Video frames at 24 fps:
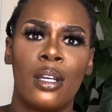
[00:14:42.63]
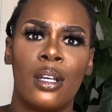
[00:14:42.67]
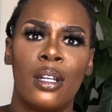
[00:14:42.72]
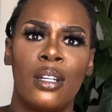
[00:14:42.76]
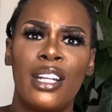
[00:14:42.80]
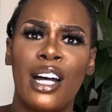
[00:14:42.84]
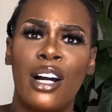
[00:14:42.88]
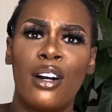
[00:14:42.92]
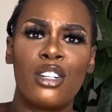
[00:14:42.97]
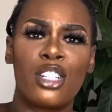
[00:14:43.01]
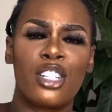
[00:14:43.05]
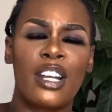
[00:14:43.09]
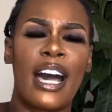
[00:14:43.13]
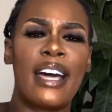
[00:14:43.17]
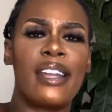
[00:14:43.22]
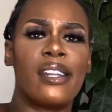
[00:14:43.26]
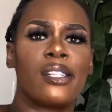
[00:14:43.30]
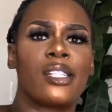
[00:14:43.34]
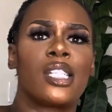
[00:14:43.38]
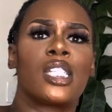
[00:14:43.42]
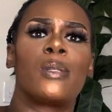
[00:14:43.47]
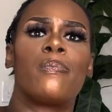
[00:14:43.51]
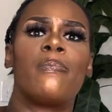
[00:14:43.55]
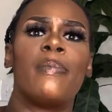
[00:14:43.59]
Don't try to
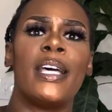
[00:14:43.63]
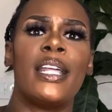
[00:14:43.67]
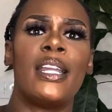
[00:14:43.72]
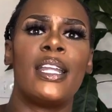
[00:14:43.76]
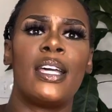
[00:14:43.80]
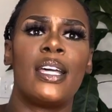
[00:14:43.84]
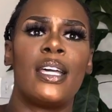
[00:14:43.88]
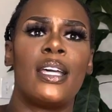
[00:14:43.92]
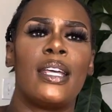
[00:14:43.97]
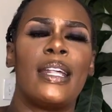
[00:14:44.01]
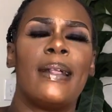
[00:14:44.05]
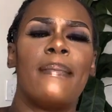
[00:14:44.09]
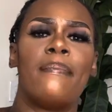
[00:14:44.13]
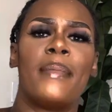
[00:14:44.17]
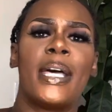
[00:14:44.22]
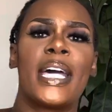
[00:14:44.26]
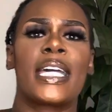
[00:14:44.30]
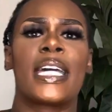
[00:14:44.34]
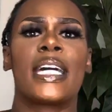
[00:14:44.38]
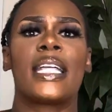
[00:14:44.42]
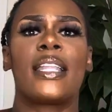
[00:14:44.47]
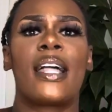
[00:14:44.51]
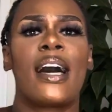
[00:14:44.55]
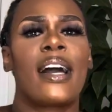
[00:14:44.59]
spin it and make
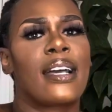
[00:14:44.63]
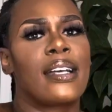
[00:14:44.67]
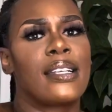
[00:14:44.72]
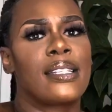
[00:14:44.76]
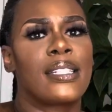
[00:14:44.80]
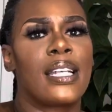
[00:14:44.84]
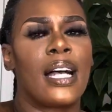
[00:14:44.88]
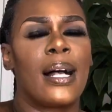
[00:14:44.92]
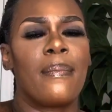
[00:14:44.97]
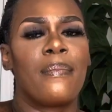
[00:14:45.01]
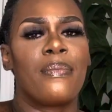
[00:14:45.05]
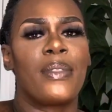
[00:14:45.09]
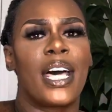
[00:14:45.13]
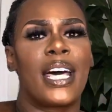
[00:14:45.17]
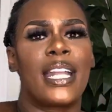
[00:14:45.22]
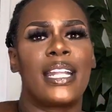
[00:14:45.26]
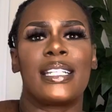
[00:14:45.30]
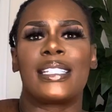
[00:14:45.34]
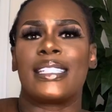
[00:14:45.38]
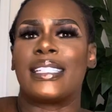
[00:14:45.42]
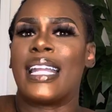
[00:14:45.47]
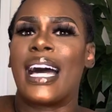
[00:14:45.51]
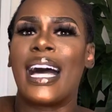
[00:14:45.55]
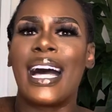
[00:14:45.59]
it like it's something that
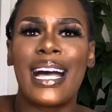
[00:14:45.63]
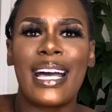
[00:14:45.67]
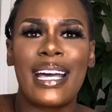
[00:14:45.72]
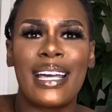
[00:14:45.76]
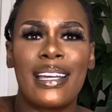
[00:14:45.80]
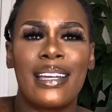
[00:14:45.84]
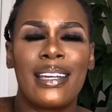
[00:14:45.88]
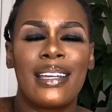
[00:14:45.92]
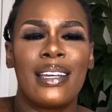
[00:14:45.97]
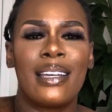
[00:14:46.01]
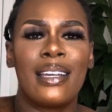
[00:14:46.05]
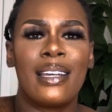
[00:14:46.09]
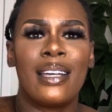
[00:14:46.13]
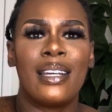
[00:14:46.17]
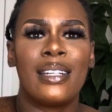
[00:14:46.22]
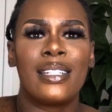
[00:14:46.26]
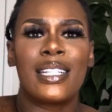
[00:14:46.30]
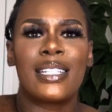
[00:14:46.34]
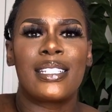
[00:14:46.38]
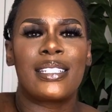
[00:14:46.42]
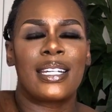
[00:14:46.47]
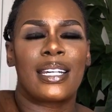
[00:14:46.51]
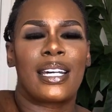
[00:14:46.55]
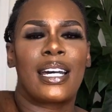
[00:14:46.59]
it's not.
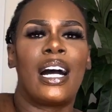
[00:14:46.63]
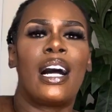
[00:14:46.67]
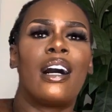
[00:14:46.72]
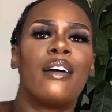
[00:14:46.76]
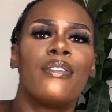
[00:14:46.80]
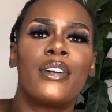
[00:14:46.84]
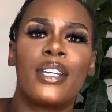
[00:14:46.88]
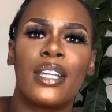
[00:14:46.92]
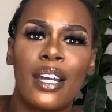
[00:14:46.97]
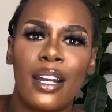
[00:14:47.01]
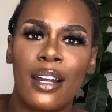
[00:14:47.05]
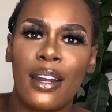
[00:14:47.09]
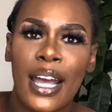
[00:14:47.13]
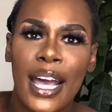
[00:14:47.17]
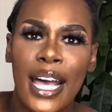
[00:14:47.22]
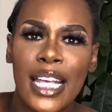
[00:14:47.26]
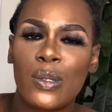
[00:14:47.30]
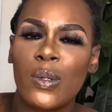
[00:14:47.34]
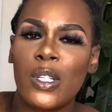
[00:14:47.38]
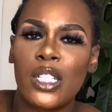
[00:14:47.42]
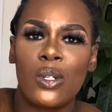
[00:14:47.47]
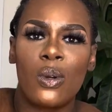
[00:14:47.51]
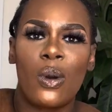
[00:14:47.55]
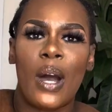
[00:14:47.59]
Just to cover your ass.
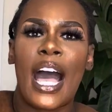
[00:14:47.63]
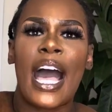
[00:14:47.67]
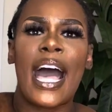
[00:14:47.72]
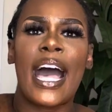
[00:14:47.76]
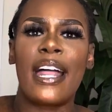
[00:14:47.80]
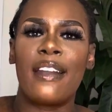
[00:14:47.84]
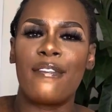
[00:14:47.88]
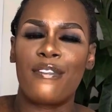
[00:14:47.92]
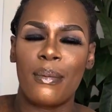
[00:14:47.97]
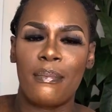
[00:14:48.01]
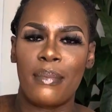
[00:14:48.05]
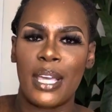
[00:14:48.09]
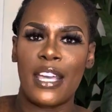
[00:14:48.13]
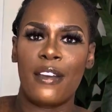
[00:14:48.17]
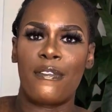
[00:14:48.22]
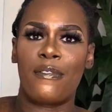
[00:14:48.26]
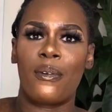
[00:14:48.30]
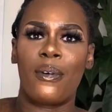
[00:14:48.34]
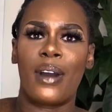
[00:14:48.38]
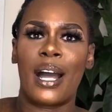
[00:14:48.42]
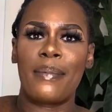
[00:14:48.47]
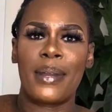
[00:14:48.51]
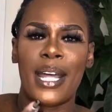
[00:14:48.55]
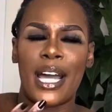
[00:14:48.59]
What you hiding from me
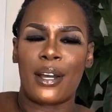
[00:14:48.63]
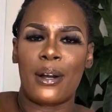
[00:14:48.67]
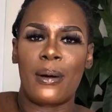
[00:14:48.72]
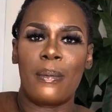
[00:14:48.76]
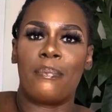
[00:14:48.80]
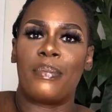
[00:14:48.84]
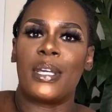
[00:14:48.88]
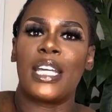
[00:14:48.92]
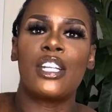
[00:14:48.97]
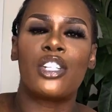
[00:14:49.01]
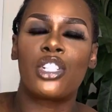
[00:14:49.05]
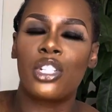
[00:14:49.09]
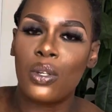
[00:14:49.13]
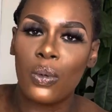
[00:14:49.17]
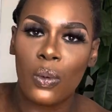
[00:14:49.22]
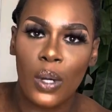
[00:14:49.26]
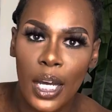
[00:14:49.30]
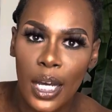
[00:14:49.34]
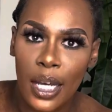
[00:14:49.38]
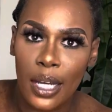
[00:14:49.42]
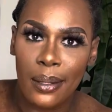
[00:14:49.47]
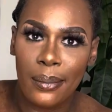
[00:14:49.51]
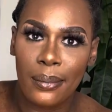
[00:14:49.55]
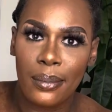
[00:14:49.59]
for? I'm not going to beat you
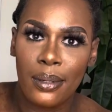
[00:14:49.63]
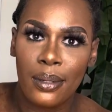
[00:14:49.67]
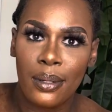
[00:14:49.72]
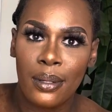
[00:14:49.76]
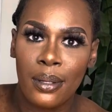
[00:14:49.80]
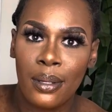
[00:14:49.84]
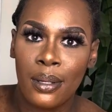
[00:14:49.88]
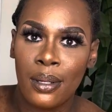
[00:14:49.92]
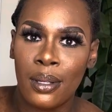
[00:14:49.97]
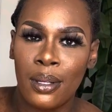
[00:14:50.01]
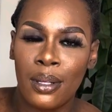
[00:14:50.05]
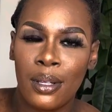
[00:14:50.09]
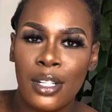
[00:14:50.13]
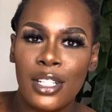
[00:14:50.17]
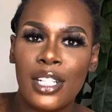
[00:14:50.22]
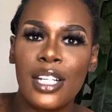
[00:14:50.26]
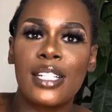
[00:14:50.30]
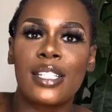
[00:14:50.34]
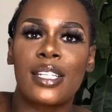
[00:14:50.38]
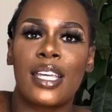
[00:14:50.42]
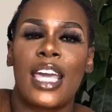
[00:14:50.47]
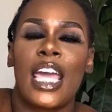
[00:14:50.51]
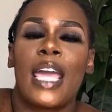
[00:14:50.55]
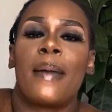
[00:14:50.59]
up.
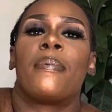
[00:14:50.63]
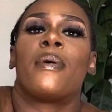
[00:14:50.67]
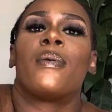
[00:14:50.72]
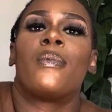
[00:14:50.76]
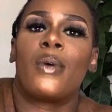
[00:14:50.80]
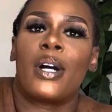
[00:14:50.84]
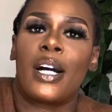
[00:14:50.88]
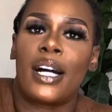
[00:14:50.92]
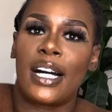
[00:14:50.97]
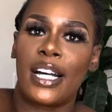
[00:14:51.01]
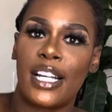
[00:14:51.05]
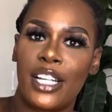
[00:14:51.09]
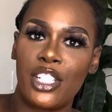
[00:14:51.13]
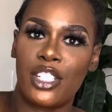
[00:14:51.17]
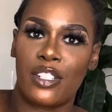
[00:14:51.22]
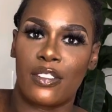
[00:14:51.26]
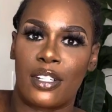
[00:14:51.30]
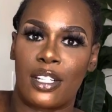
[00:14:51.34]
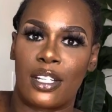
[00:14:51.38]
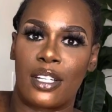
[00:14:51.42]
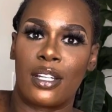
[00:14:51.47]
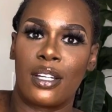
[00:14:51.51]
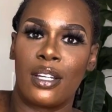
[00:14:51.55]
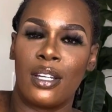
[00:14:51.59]
Just keep it
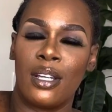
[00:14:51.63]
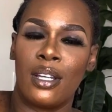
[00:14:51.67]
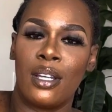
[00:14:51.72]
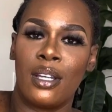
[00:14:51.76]
100.